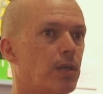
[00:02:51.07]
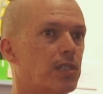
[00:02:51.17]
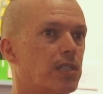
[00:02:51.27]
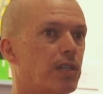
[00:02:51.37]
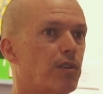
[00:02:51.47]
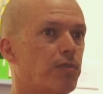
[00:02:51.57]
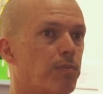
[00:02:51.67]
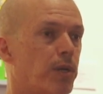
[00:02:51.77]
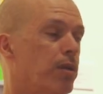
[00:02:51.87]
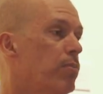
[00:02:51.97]
I started off
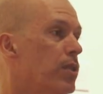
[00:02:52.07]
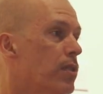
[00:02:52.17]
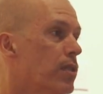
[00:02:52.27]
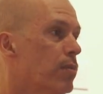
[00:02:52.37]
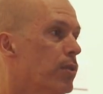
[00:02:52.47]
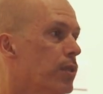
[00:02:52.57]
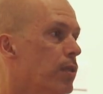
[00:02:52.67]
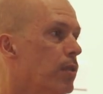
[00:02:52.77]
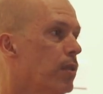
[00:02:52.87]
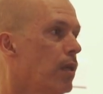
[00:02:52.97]
my own business as well
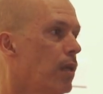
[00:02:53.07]
too.